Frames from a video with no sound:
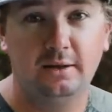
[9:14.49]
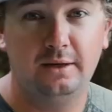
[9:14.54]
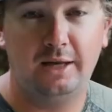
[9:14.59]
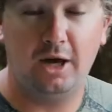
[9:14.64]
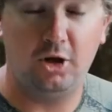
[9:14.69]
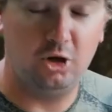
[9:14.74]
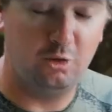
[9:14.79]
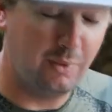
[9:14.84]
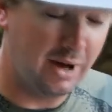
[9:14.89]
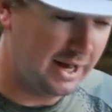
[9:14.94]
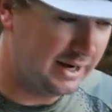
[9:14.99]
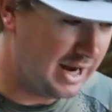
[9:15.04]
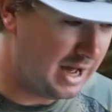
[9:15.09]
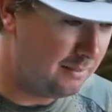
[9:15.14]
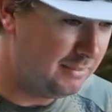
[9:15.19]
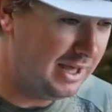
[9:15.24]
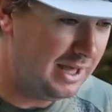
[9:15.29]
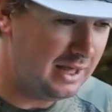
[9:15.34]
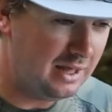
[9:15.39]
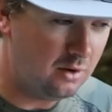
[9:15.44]
Now you might
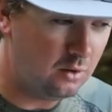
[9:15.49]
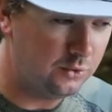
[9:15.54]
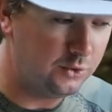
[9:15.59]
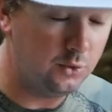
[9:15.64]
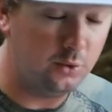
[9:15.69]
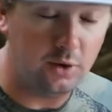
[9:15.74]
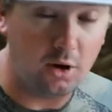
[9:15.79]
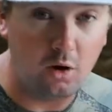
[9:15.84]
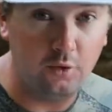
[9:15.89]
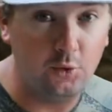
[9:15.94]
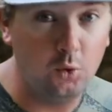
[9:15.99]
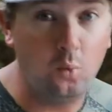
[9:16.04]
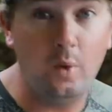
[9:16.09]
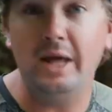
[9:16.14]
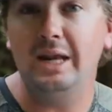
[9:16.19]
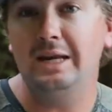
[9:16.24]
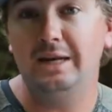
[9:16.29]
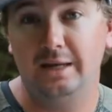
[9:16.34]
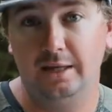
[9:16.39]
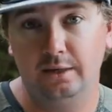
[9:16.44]
not be on the
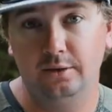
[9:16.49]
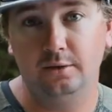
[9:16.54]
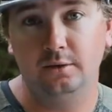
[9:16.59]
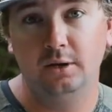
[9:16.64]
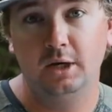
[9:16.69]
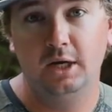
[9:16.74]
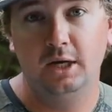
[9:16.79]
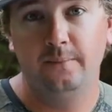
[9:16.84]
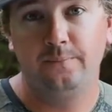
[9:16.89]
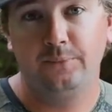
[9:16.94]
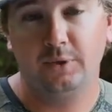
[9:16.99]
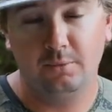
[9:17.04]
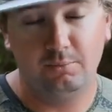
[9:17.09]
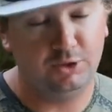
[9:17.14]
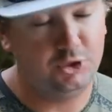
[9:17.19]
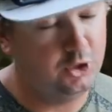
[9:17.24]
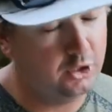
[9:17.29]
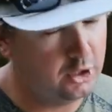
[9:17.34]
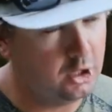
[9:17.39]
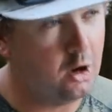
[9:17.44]
winning deal,
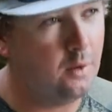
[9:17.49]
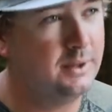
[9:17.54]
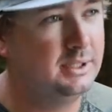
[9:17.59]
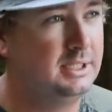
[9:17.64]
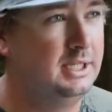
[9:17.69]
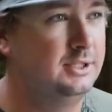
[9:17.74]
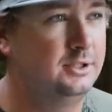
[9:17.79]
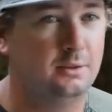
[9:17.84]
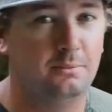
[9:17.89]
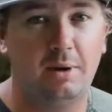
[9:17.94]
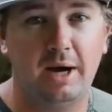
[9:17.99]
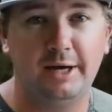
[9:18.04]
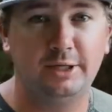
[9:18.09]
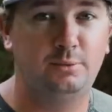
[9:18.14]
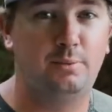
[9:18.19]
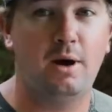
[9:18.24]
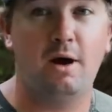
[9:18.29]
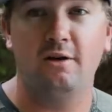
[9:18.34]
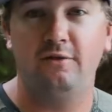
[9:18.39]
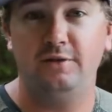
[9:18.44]
but you can always get some
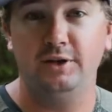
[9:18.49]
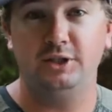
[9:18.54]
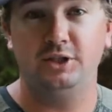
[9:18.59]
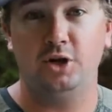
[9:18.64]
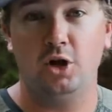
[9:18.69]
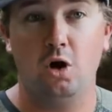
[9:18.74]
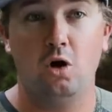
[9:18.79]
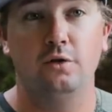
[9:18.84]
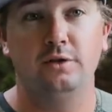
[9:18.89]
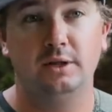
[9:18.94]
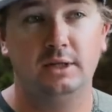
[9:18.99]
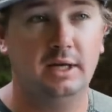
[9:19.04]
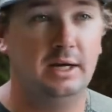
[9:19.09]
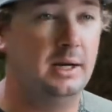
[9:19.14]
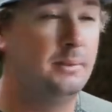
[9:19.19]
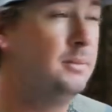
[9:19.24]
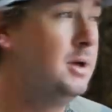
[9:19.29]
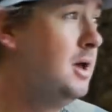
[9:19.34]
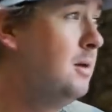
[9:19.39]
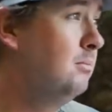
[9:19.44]
bites power fishing all the
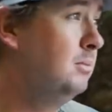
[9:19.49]
time.